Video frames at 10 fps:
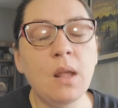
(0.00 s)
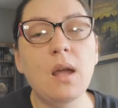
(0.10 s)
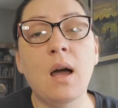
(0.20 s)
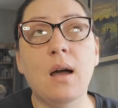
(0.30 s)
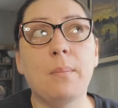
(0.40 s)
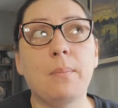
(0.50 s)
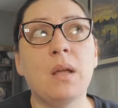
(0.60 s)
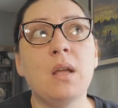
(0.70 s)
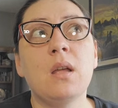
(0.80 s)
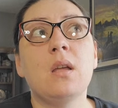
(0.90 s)
Um,
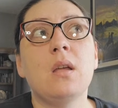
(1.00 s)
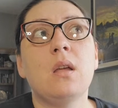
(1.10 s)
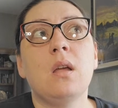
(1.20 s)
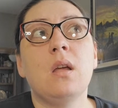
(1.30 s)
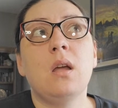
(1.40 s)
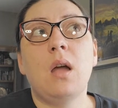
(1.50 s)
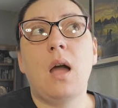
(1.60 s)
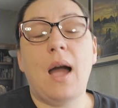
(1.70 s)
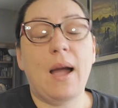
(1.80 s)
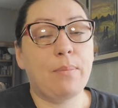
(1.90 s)

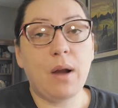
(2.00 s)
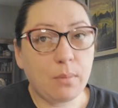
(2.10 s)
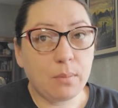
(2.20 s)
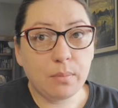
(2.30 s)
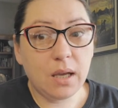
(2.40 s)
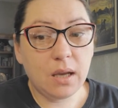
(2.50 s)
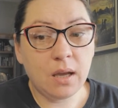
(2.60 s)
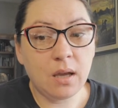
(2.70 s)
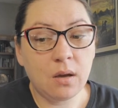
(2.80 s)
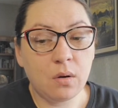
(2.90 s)
I probably
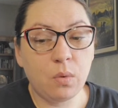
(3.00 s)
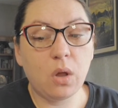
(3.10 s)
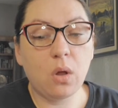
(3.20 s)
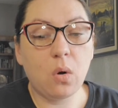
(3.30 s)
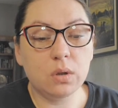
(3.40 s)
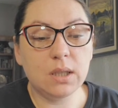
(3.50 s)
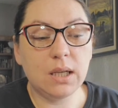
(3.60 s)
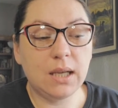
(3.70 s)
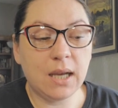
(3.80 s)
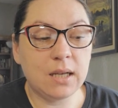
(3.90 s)
will only
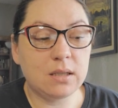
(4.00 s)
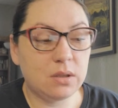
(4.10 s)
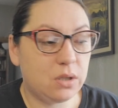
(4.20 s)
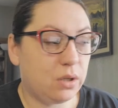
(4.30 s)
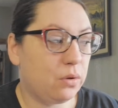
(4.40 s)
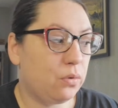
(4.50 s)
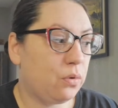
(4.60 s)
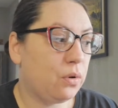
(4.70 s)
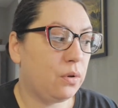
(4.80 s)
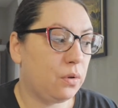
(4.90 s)
get
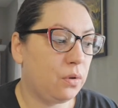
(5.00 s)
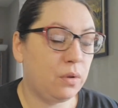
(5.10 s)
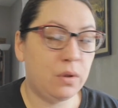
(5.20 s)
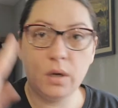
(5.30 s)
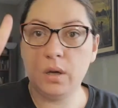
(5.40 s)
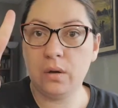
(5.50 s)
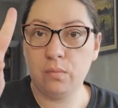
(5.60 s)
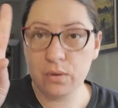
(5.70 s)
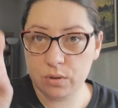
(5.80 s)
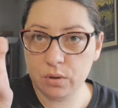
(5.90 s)
to the
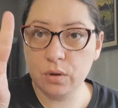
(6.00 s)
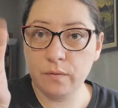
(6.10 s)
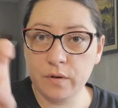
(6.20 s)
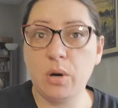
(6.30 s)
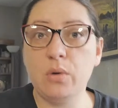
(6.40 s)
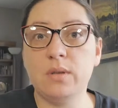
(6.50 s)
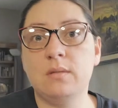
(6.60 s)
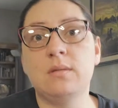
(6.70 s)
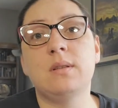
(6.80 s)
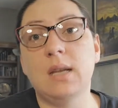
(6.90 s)
reserved
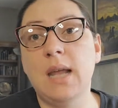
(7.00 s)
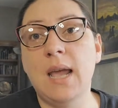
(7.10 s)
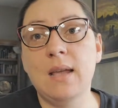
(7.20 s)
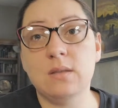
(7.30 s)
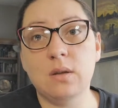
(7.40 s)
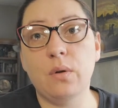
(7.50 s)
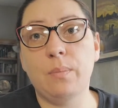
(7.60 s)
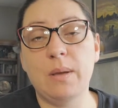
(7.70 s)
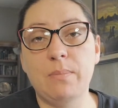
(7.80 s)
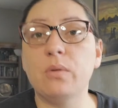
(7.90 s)
posts today. So
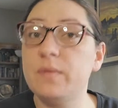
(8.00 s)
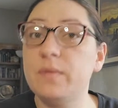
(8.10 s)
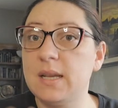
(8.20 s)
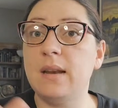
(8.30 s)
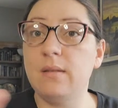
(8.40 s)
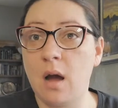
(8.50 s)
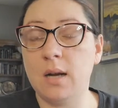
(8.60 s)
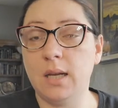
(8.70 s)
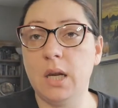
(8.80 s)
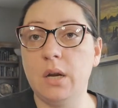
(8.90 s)
people who've said
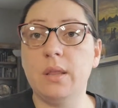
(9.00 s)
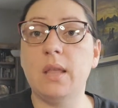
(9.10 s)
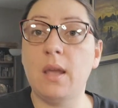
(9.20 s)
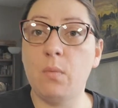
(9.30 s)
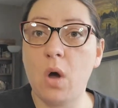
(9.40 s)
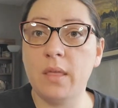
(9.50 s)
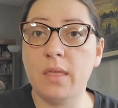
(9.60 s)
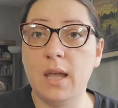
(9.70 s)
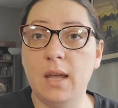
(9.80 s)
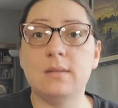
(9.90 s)
on here that they want
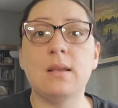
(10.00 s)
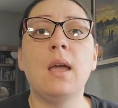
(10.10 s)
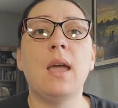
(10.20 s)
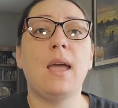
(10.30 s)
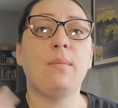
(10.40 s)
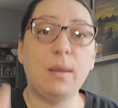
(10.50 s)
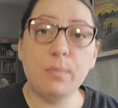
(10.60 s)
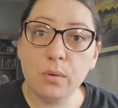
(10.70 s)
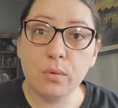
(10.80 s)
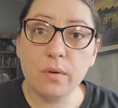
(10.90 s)
things and
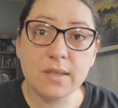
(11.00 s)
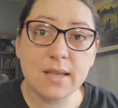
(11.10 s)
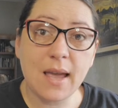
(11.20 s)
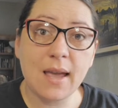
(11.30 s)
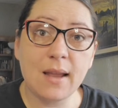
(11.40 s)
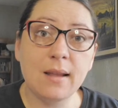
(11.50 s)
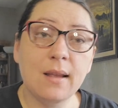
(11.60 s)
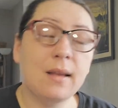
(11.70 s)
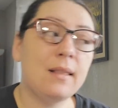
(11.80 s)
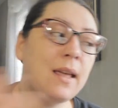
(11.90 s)
people who have said
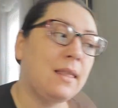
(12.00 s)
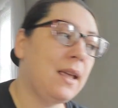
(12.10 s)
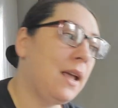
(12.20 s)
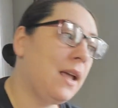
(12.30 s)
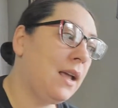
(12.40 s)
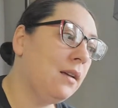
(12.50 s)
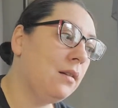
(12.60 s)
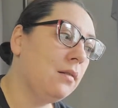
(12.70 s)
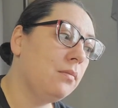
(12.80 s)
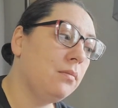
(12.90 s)
that they,
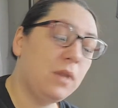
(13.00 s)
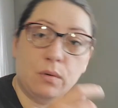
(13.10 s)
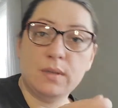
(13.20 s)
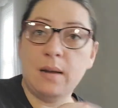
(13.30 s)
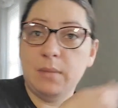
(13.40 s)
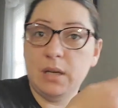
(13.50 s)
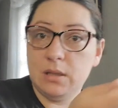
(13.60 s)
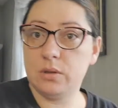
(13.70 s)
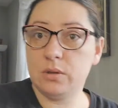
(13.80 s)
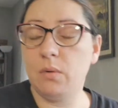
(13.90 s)
you know, sent me to
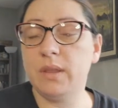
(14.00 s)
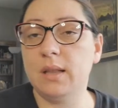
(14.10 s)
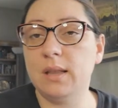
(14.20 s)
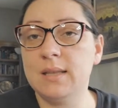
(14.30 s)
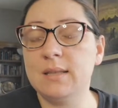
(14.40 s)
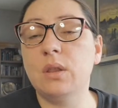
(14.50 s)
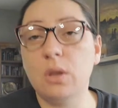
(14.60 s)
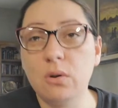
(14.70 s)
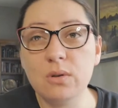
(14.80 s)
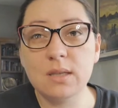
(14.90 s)
the store with a list.
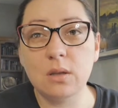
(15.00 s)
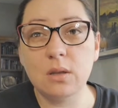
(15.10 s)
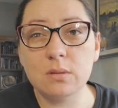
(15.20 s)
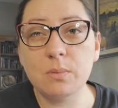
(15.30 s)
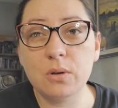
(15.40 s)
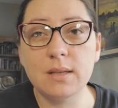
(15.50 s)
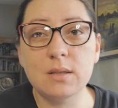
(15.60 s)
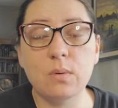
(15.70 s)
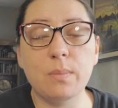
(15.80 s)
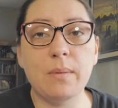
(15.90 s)
Those those postings
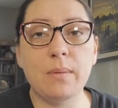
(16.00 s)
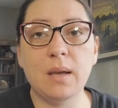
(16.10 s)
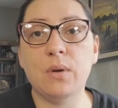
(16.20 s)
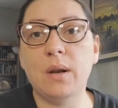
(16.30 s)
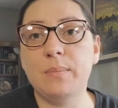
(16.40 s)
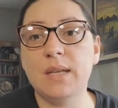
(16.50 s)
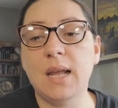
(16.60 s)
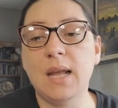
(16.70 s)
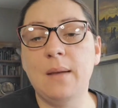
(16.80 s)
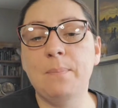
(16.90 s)
will probably get put up
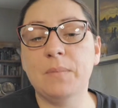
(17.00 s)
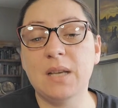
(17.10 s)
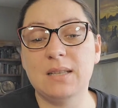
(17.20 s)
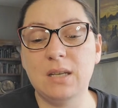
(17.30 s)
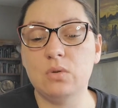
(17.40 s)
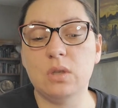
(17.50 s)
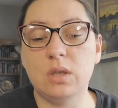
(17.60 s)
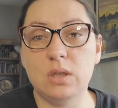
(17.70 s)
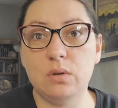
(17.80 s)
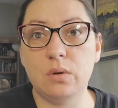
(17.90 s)
today because I usually
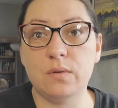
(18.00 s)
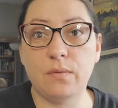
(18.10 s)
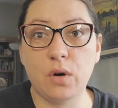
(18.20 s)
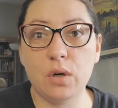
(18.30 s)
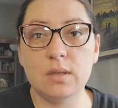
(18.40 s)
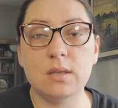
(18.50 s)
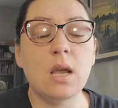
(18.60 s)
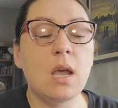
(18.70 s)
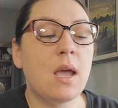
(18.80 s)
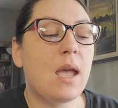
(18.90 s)
do those first.
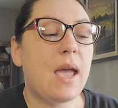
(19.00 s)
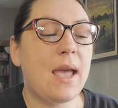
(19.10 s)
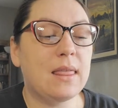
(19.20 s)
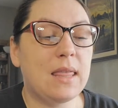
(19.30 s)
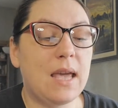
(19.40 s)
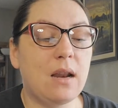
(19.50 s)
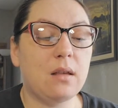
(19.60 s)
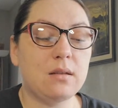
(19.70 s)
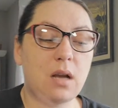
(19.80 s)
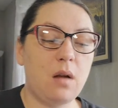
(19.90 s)
And then I'll
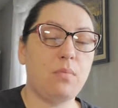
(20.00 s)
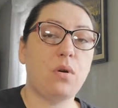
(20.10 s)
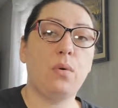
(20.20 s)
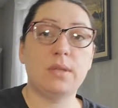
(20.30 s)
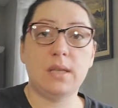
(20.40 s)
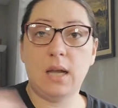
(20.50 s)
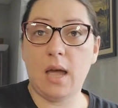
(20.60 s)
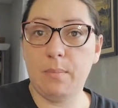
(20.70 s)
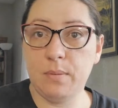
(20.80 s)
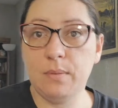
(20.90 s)
start posting
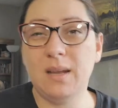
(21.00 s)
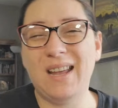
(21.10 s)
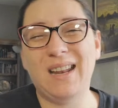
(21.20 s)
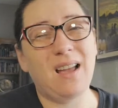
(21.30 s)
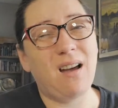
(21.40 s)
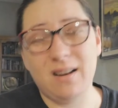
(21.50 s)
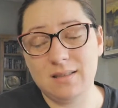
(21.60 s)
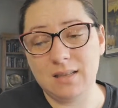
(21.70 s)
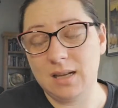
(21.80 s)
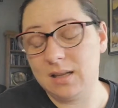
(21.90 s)
up. And
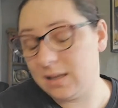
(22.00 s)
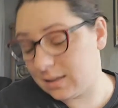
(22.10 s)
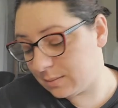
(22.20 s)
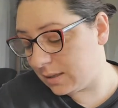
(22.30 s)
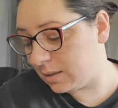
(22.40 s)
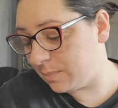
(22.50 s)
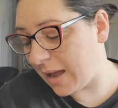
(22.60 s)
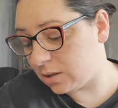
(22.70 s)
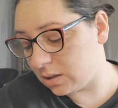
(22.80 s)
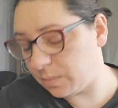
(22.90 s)
honestly, this this
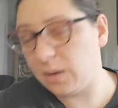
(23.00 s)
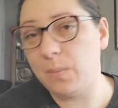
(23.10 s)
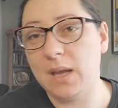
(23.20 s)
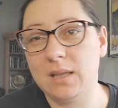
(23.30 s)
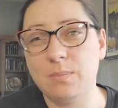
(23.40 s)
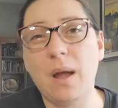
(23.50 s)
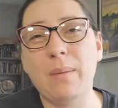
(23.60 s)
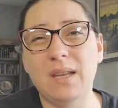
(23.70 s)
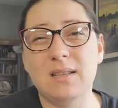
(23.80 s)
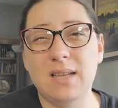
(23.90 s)
batch is pretty big. It's probably
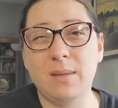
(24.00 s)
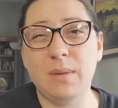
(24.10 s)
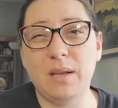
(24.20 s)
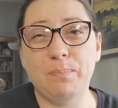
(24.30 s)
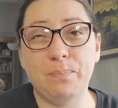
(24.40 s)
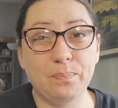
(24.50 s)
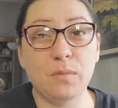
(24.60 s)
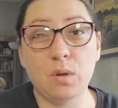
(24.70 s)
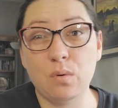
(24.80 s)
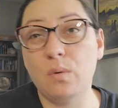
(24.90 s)
going to take me
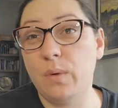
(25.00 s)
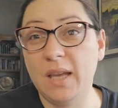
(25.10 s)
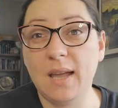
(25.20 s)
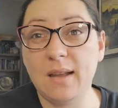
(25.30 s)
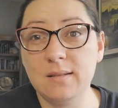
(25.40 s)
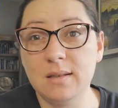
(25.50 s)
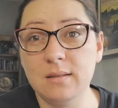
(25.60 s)
through the weekend.